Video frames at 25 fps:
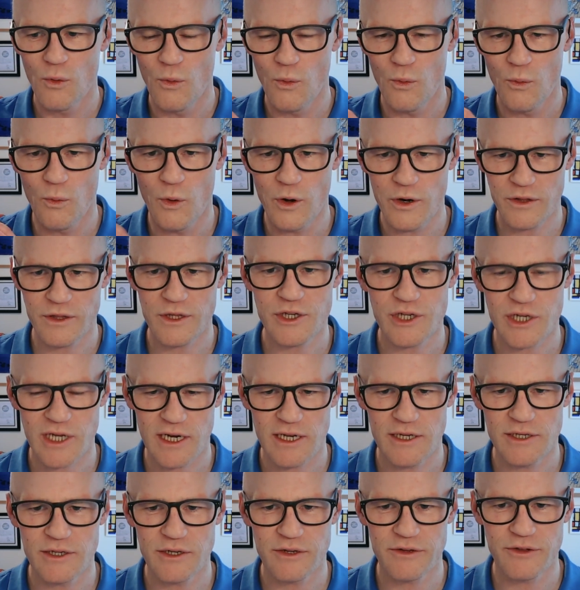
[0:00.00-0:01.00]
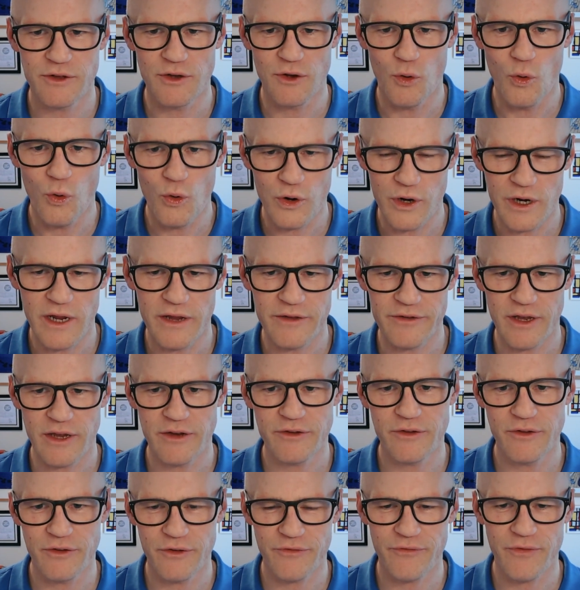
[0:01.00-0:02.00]
What are the challenges that
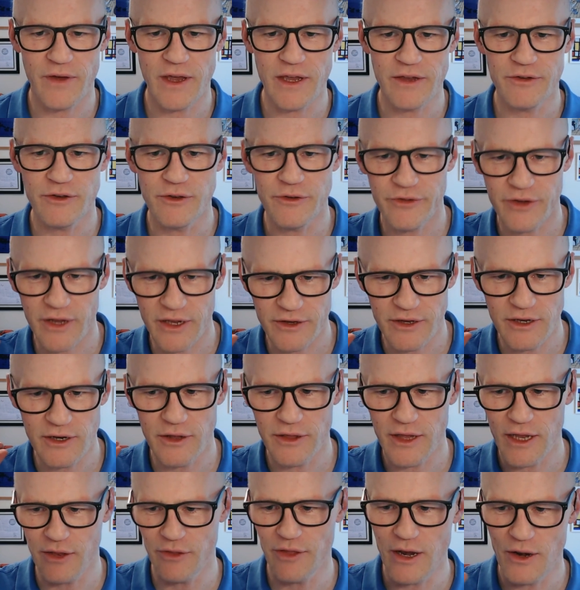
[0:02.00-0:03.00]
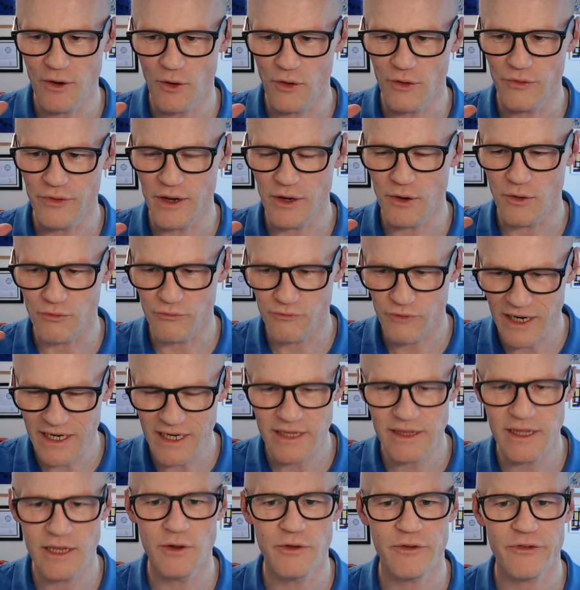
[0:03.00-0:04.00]
organizations face? You said they're not
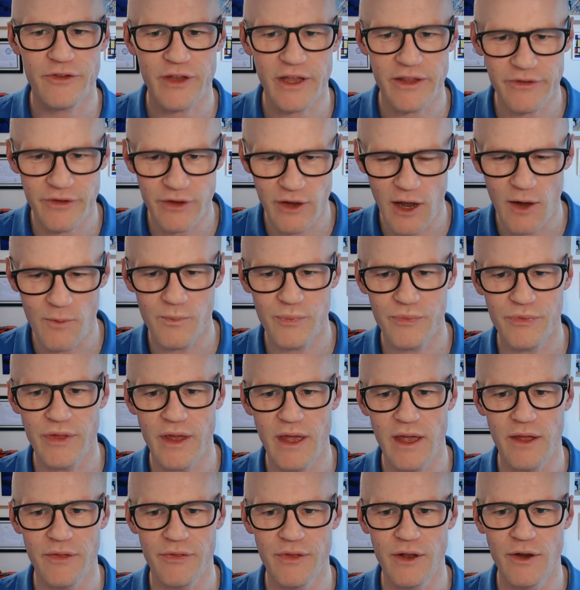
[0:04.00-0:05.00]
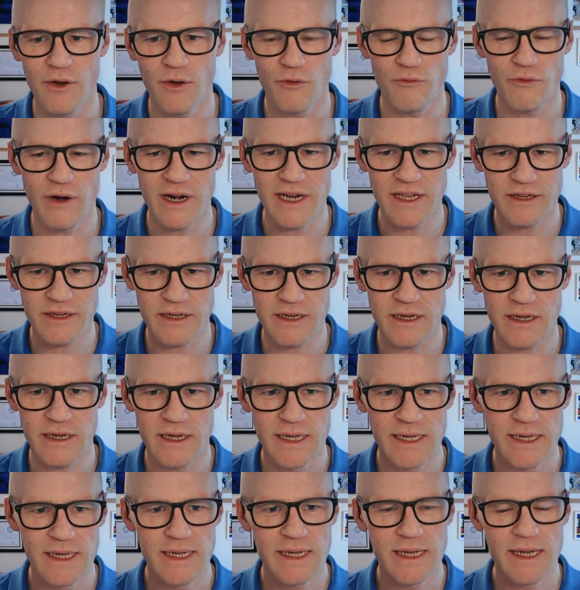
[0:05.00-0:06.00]
ready, they're not set up, they're not ready to.
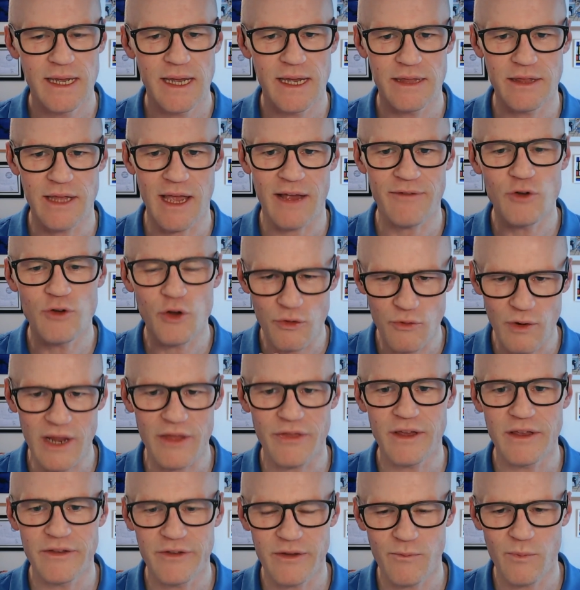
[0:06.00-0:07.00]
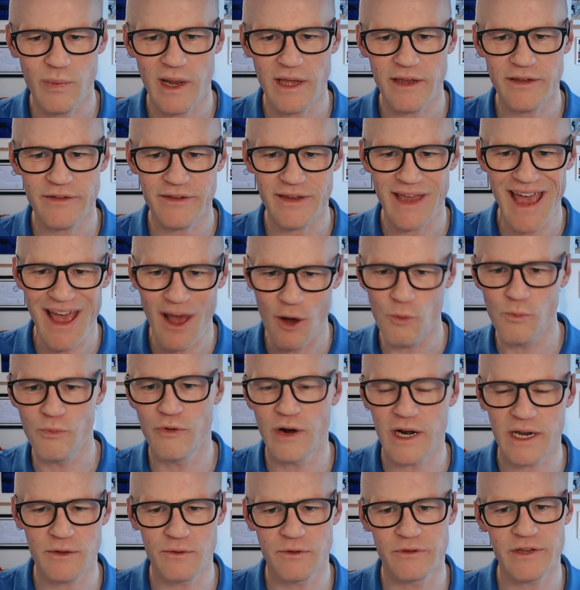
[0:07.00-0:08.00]
They haven't got the right things in place to help
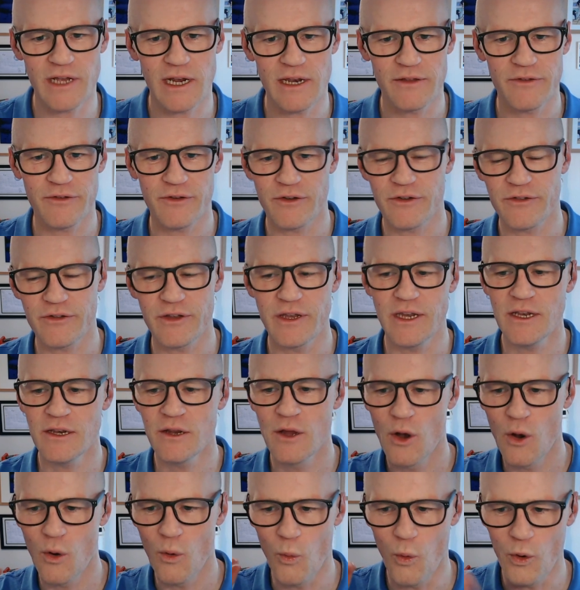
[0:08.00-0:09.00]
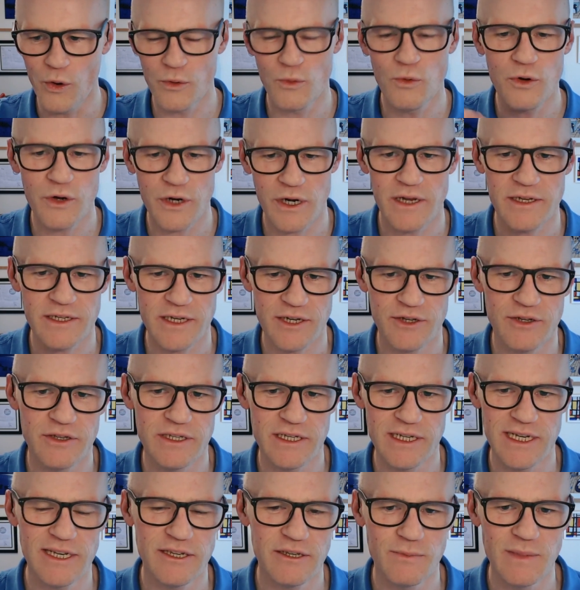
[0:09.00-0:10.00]
radical talent succeed. What do organizations
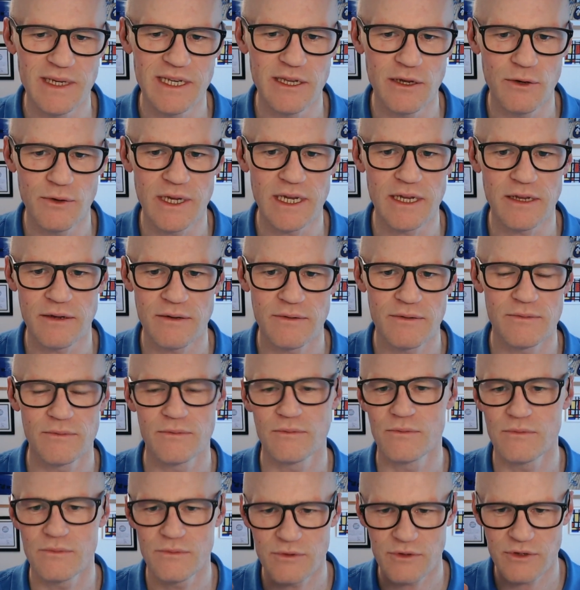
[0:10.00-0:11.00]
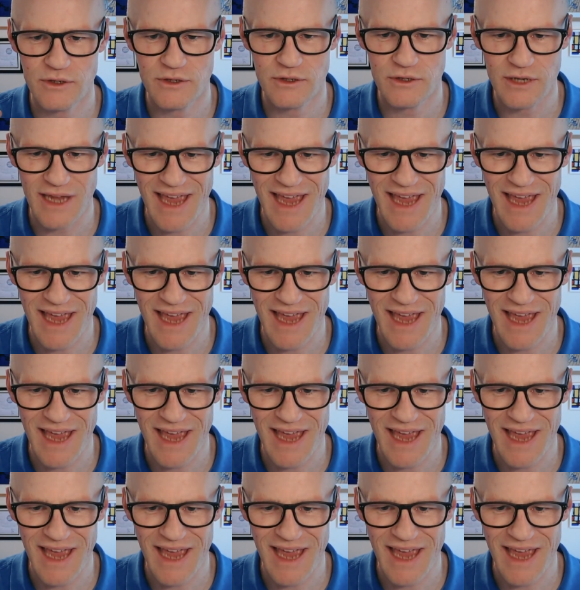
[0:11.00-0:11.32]
need to be doing to